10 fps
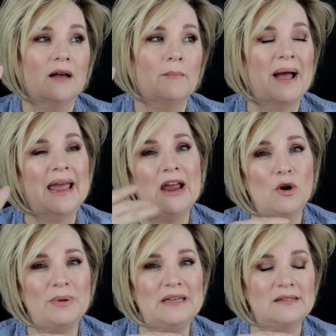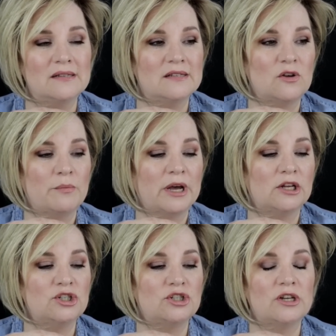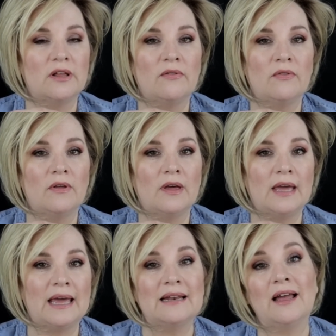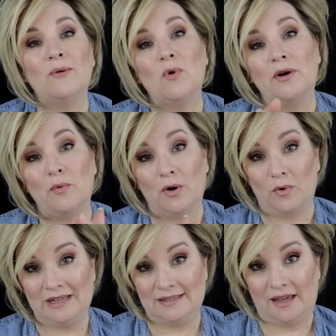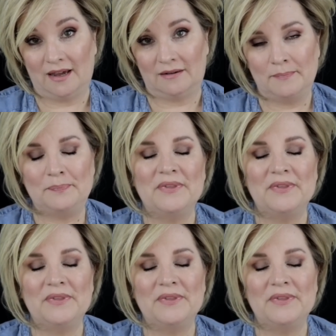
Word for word: my hair pieces so much, and I want to wear wigs again.